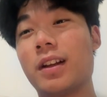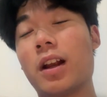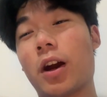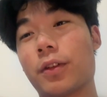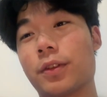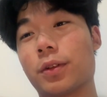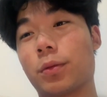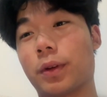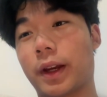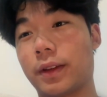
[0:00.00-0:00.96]
However,
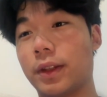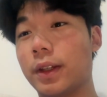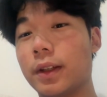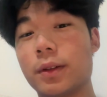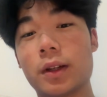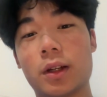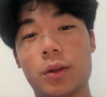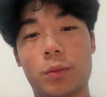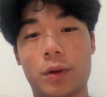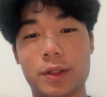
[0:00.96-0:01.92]
what I did
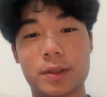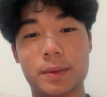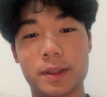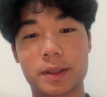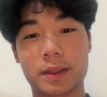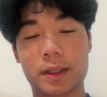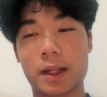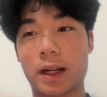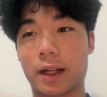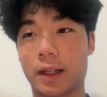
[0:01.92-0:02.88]
was basically
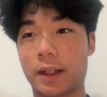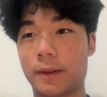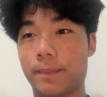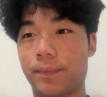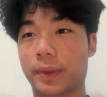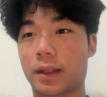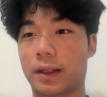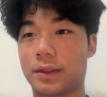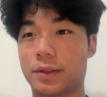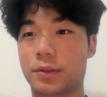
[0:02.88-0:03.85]

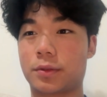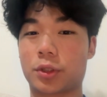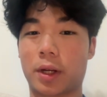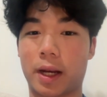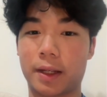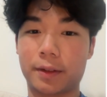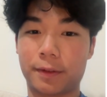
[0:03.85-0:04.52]
I just tried to